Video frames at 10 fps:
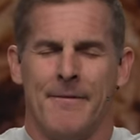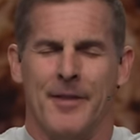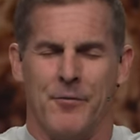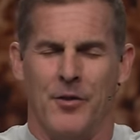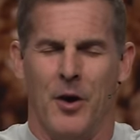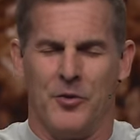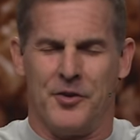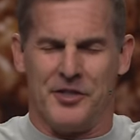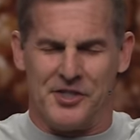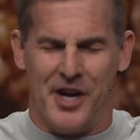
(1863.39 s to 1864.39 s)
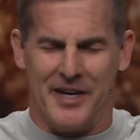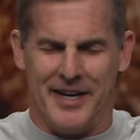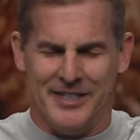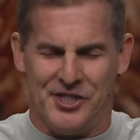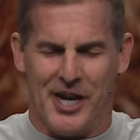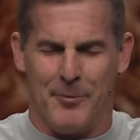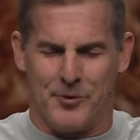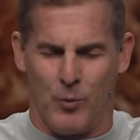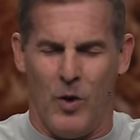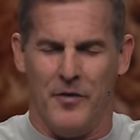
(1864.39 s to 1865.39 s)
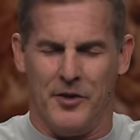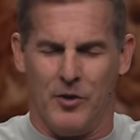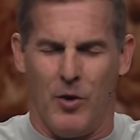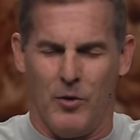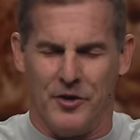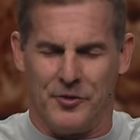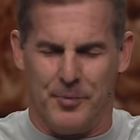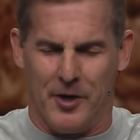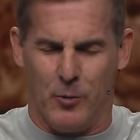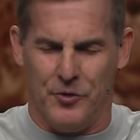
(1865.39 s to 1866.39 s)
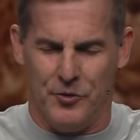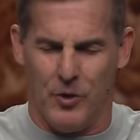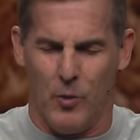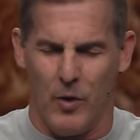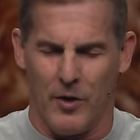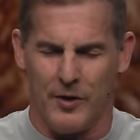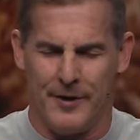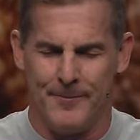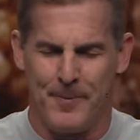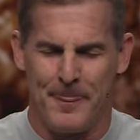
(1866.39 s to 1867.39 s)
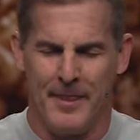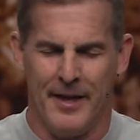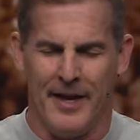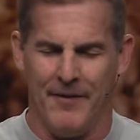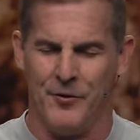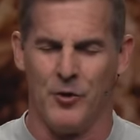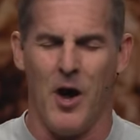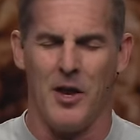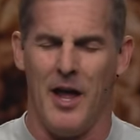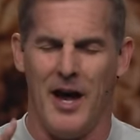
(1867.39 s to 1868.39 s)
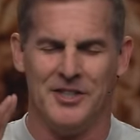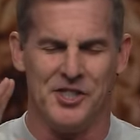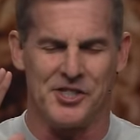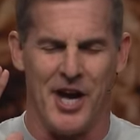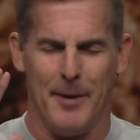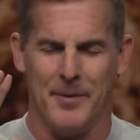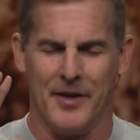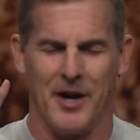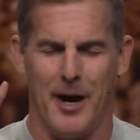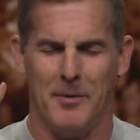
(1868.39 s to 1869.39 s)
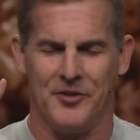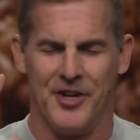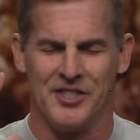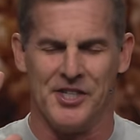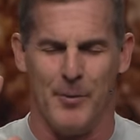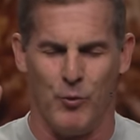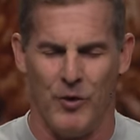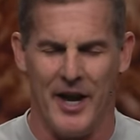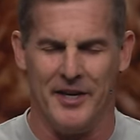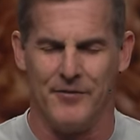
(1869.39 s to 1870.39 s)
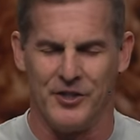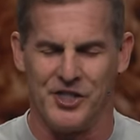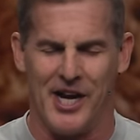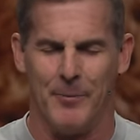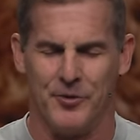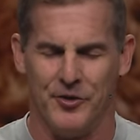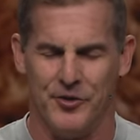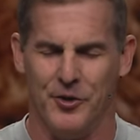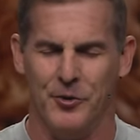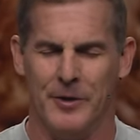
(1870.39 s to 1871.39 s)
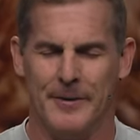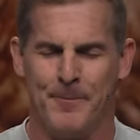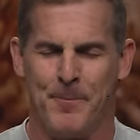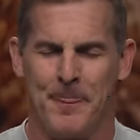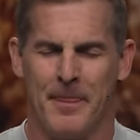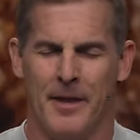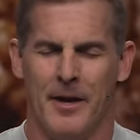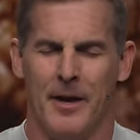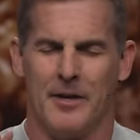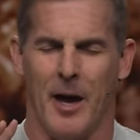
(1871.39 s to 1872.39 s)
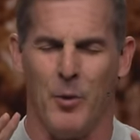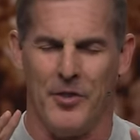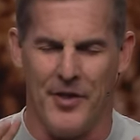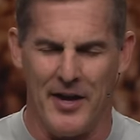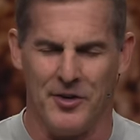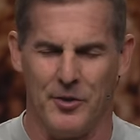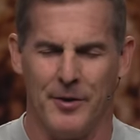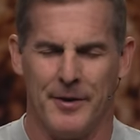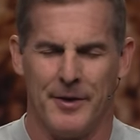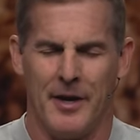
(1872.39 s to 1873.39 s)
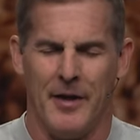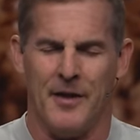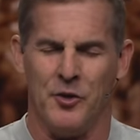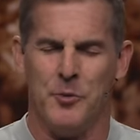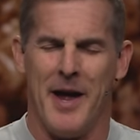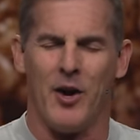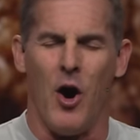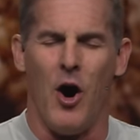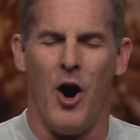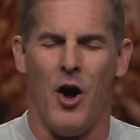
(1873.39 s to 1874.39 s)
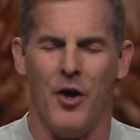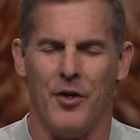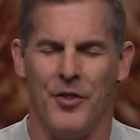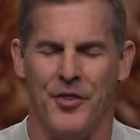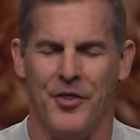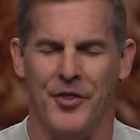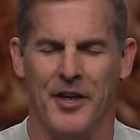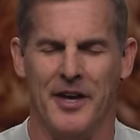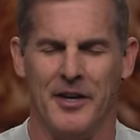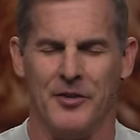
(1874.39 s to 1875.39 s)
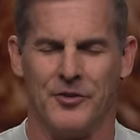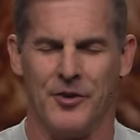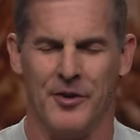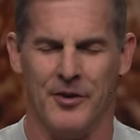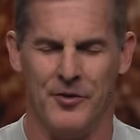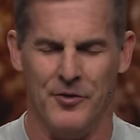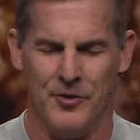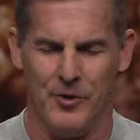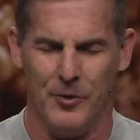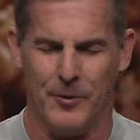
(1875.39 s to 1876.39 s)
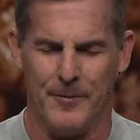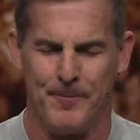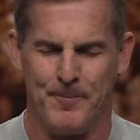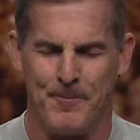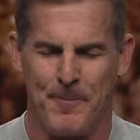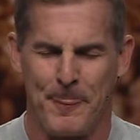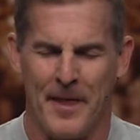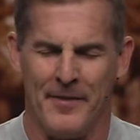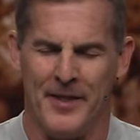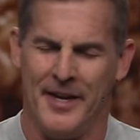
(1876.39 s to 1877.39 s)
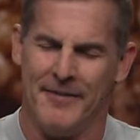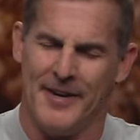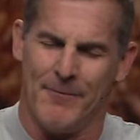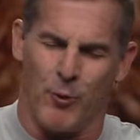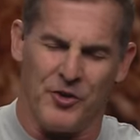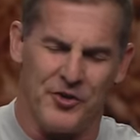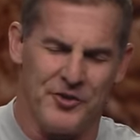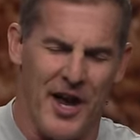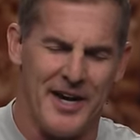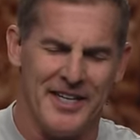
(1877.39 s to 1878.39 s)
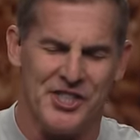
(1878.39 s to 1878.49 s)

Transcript: that for those that are stuck in chapter one, that your Holy Spirit would do a work if you're online, just type in the comment section, I'm ready for chapter two. God, we thank you that you make all things new. That even if we're stuck in a